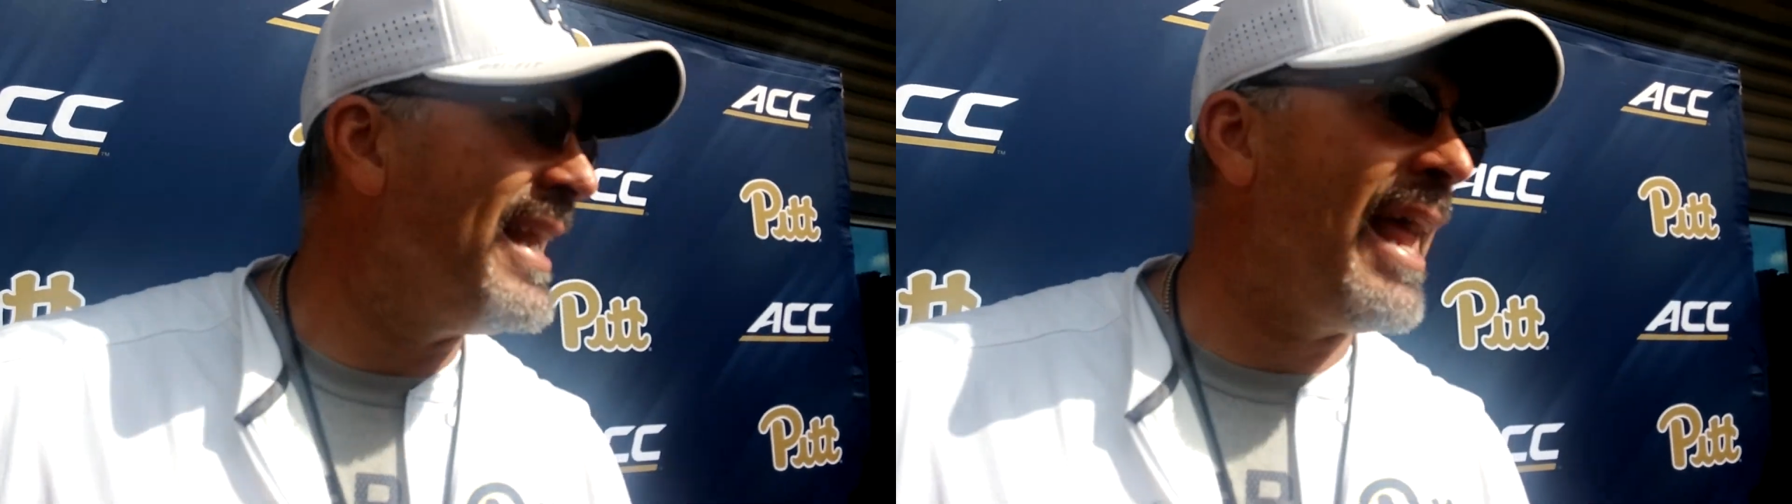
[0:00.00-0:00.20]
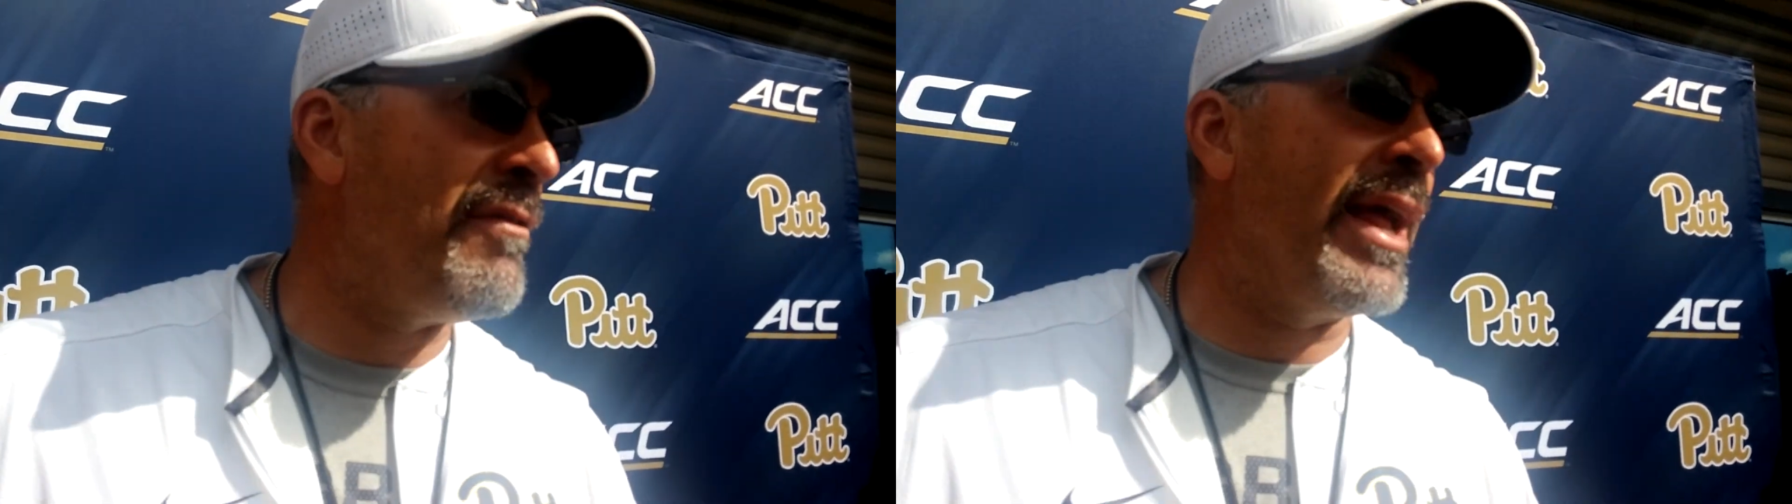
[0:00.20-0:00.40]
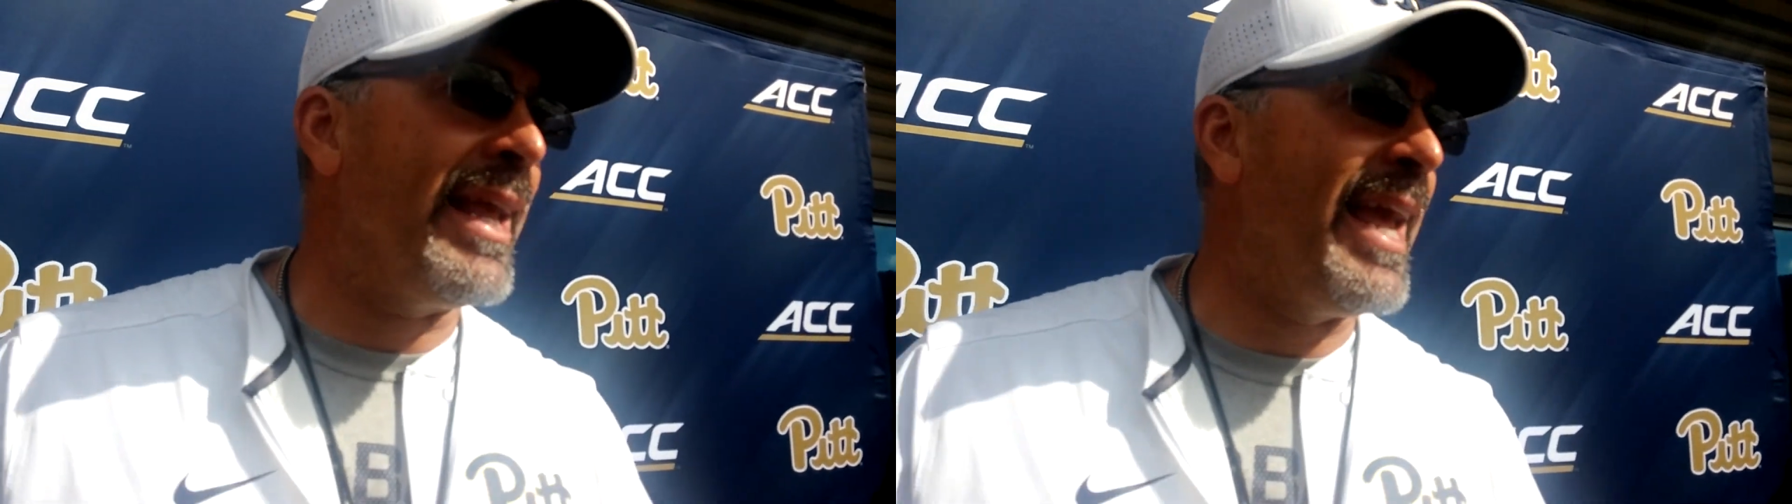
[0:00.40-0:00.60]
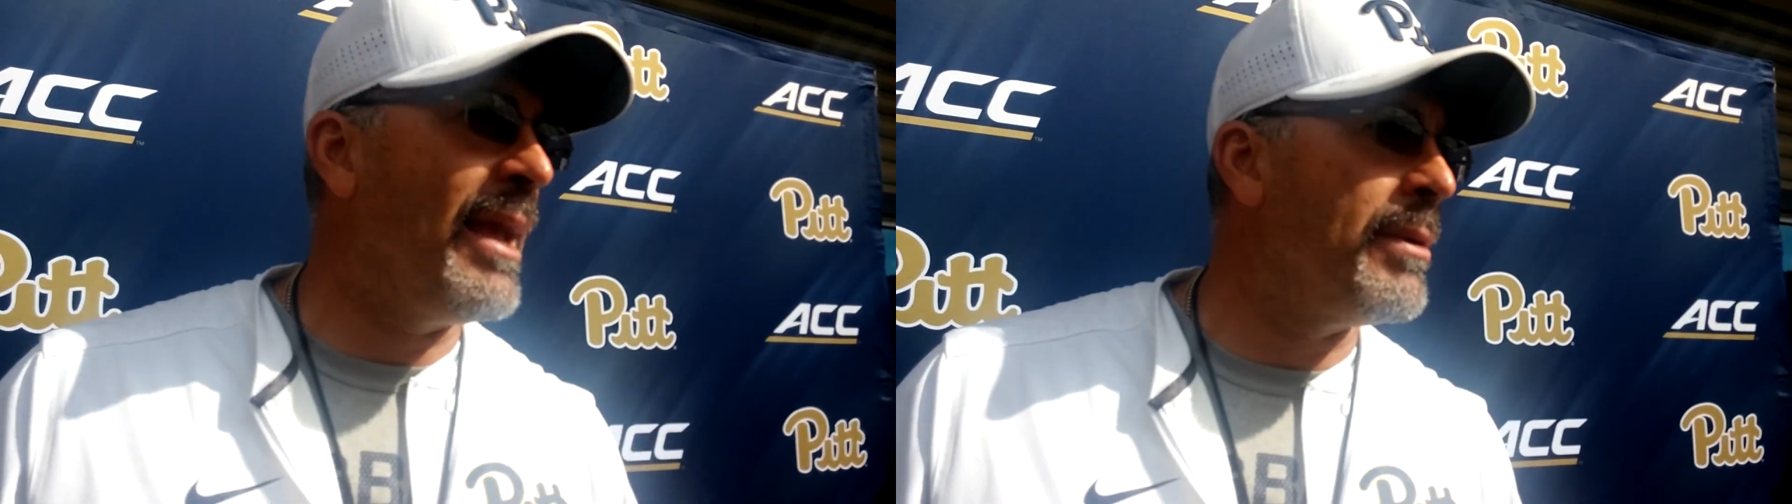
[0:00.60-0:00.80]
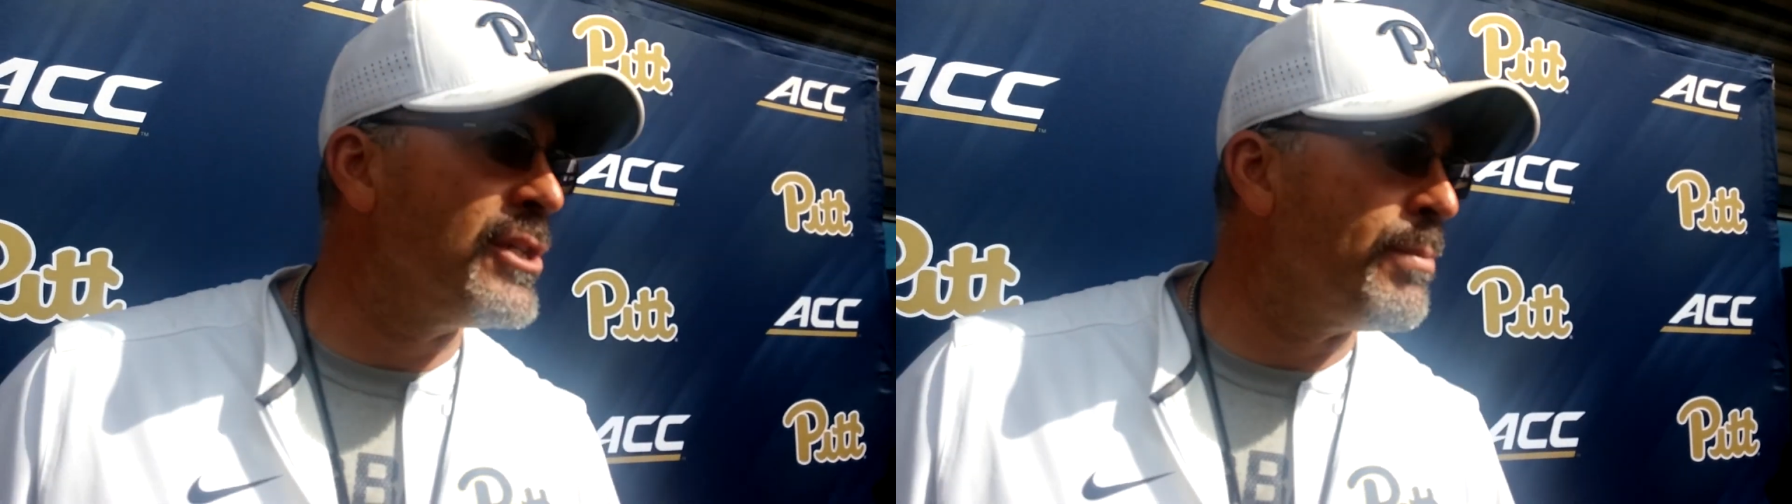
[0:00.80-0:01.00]
He didn't have that
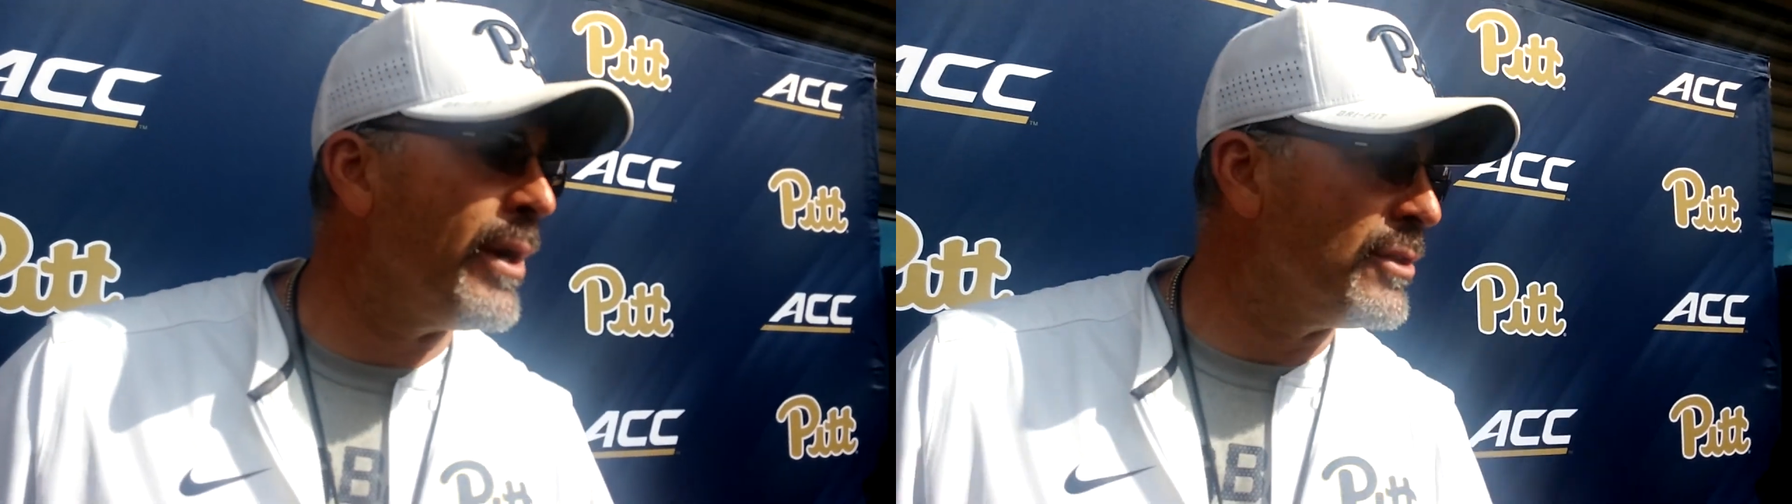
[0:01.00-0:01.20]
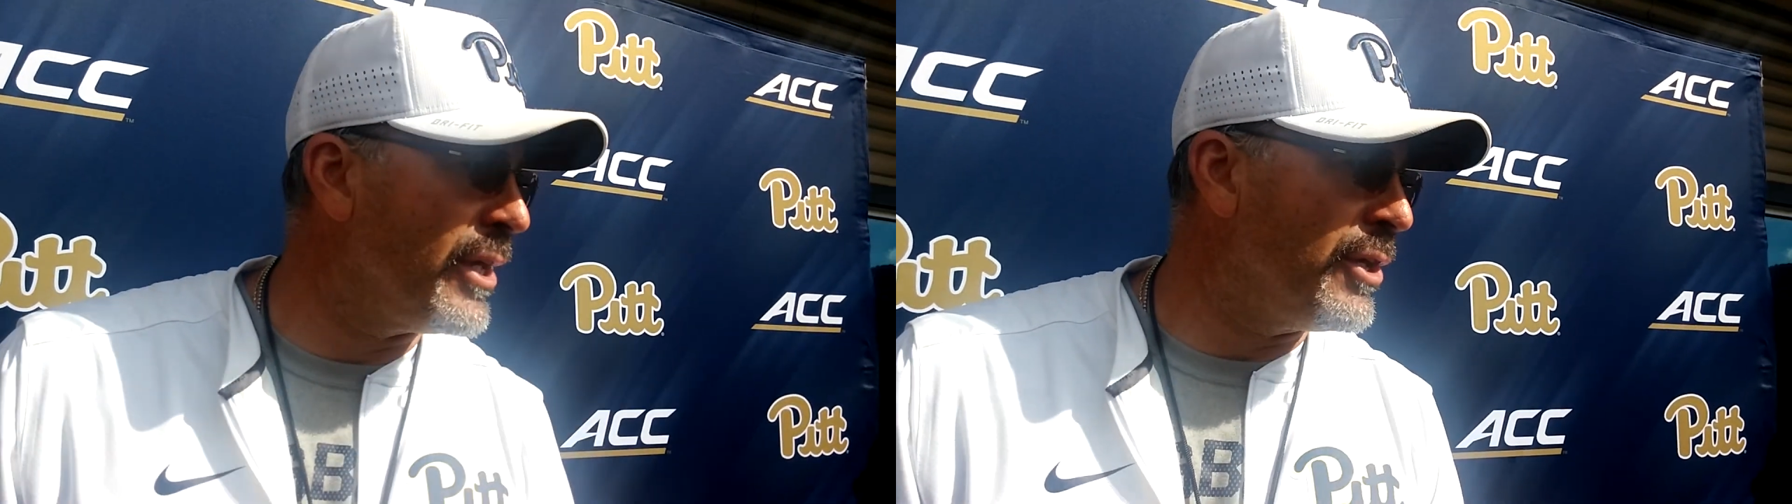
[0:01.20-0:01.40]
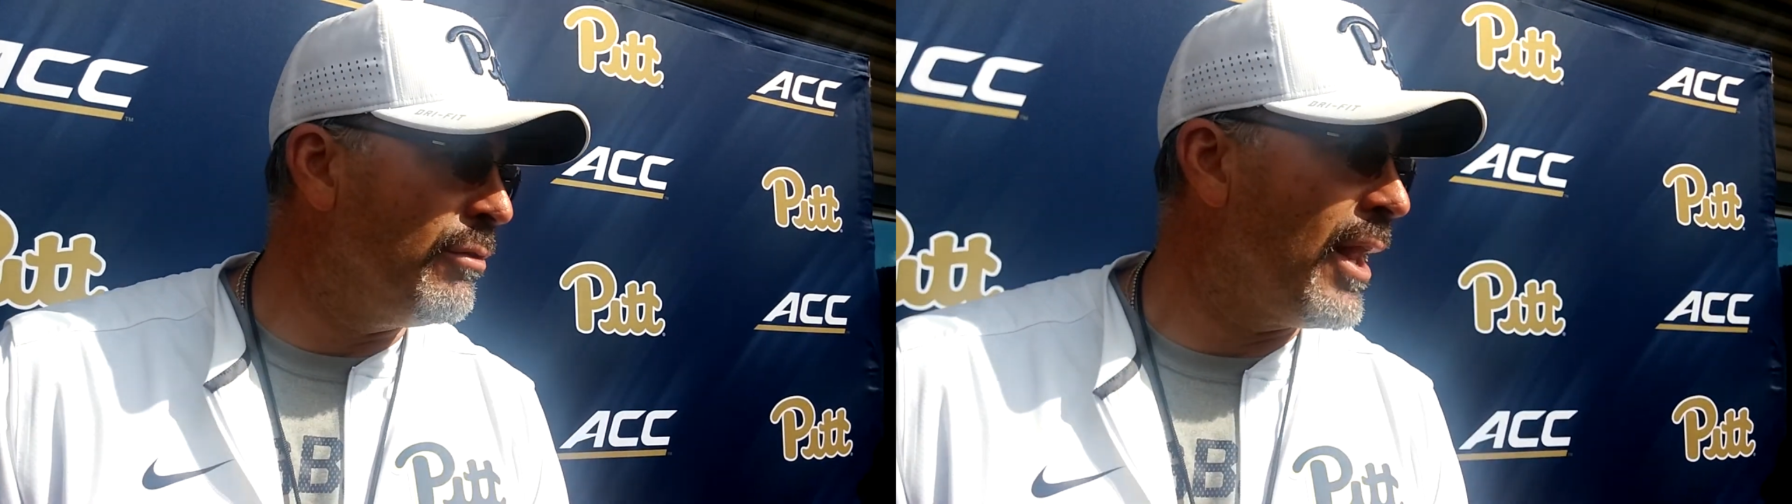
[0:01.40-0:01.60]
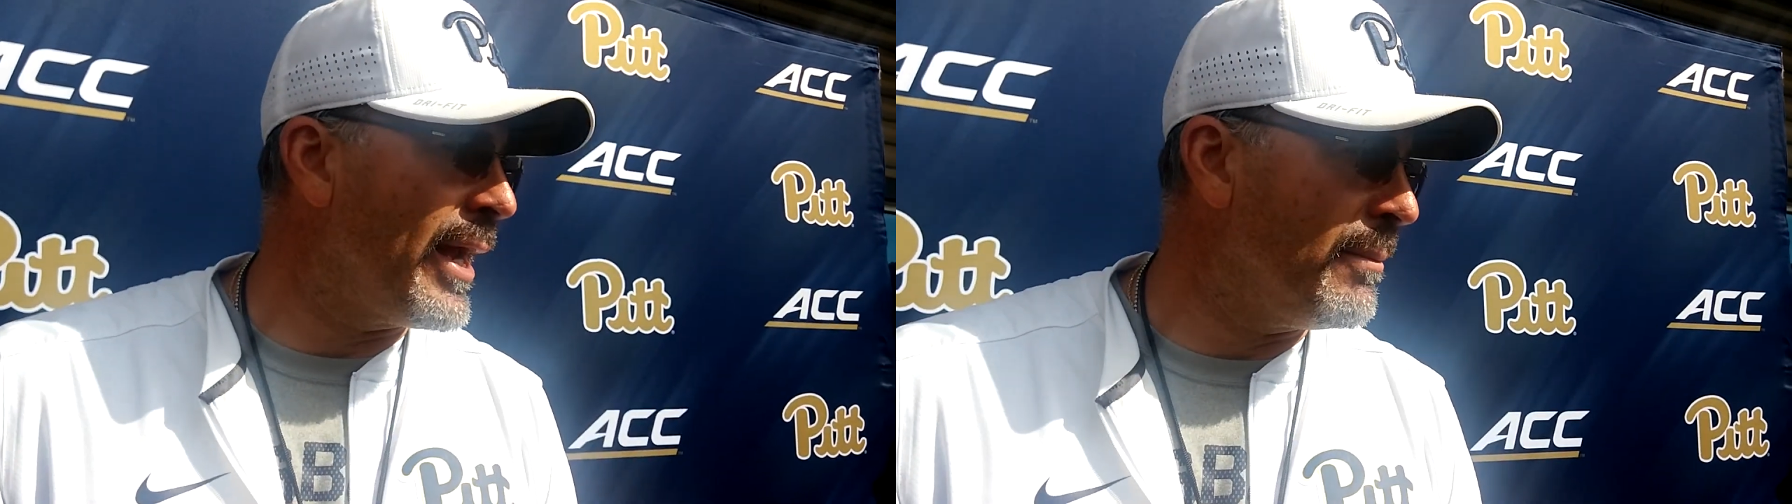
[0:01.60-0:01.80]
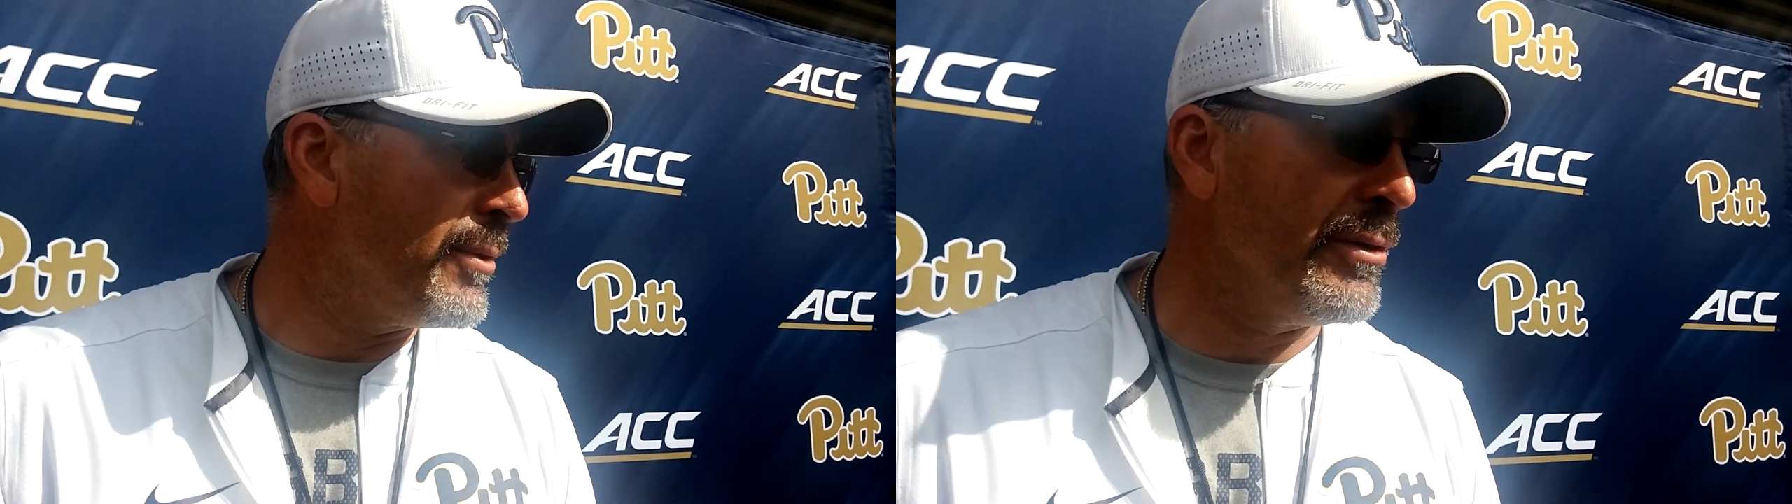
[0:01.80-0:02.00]
game experience like you'd like him